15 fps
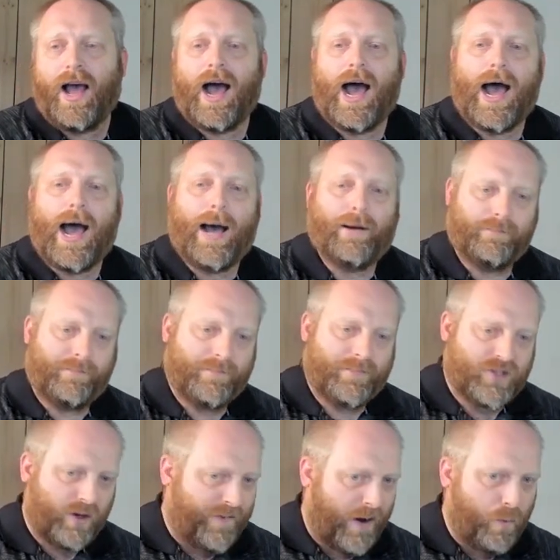Um,
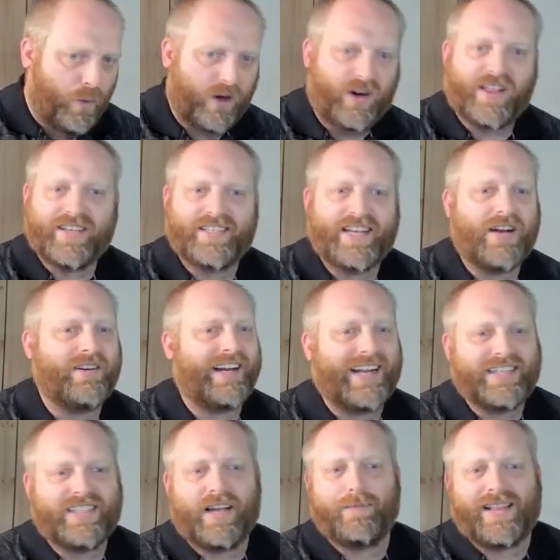so if I work all this out and I
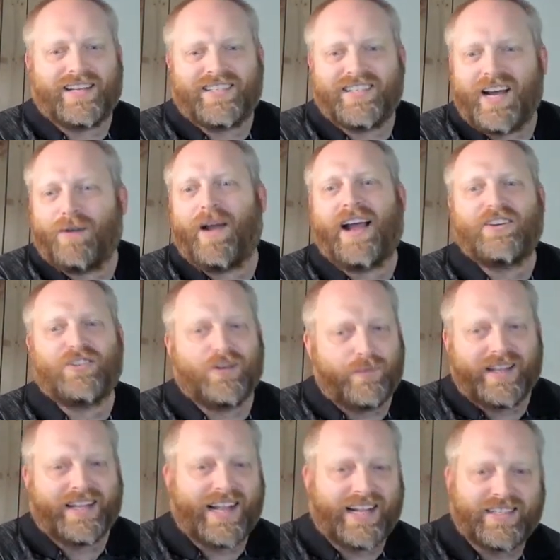get something that's not rational,
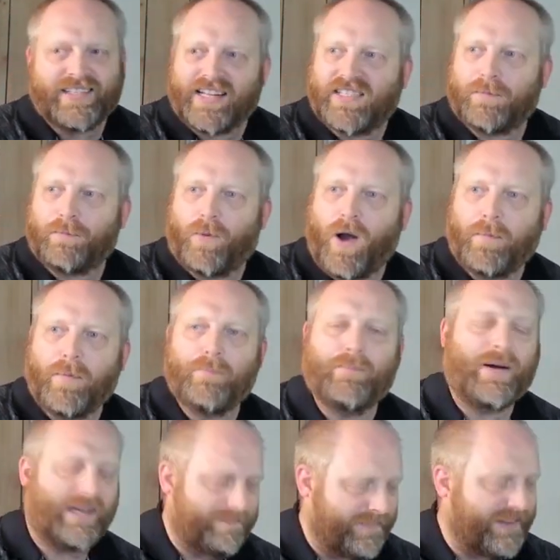well, then that's, that's a problem,
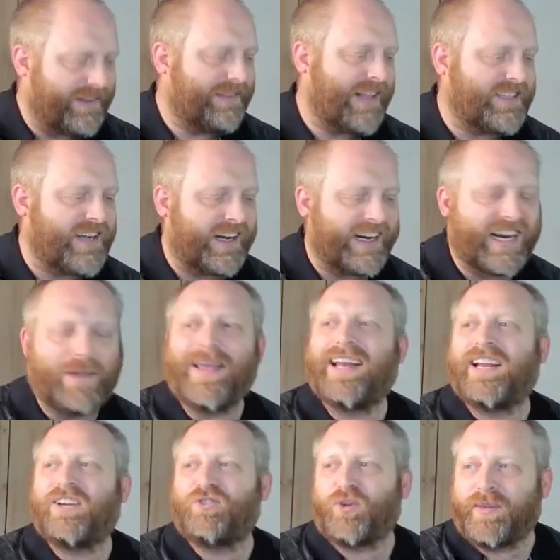but that's not going to be
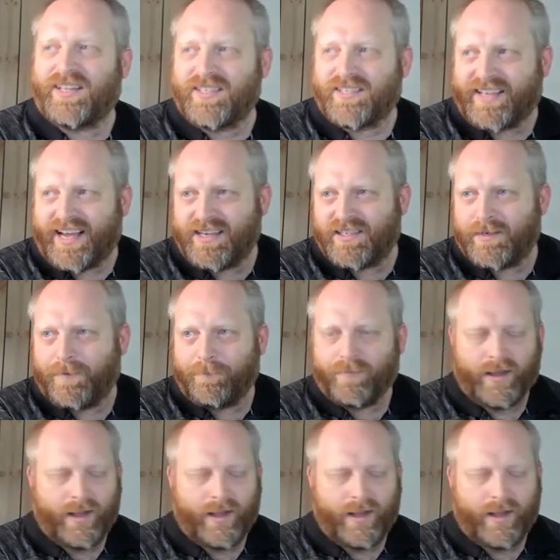an issue in this case.